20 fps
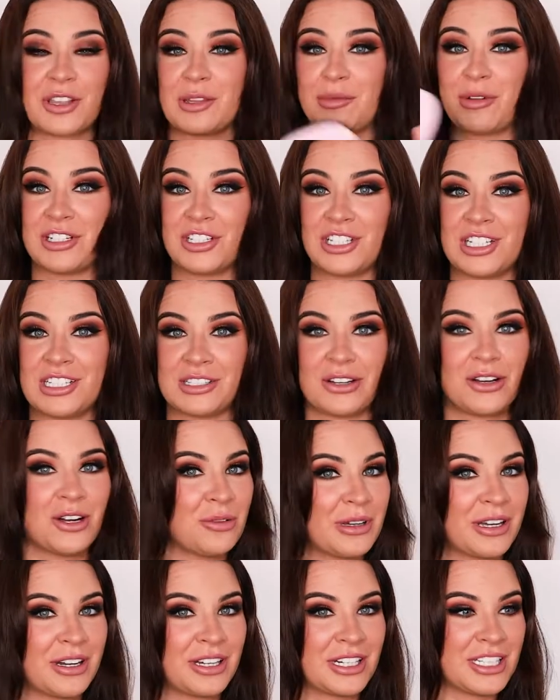the bunchies,
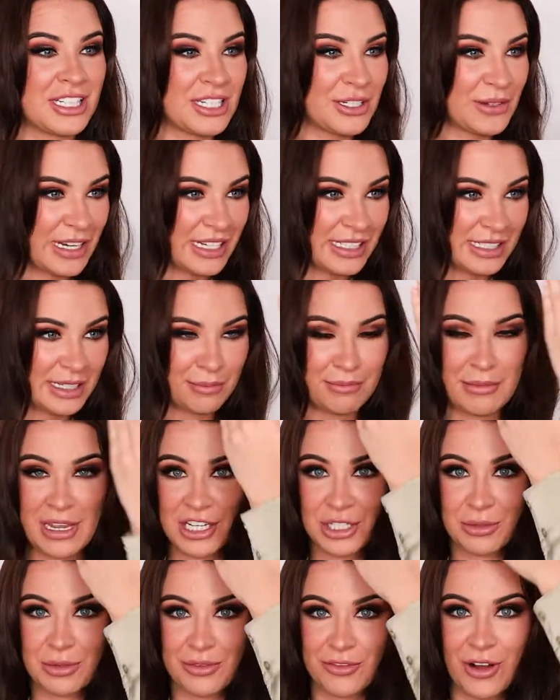all we've got to do is make
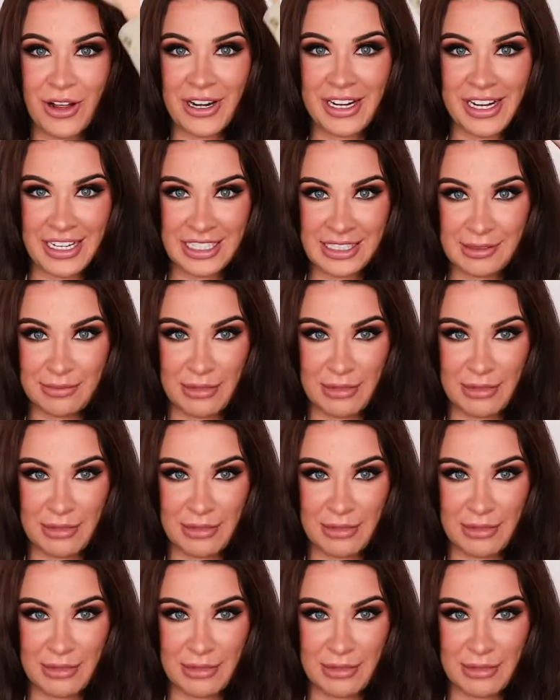sure we've got a nice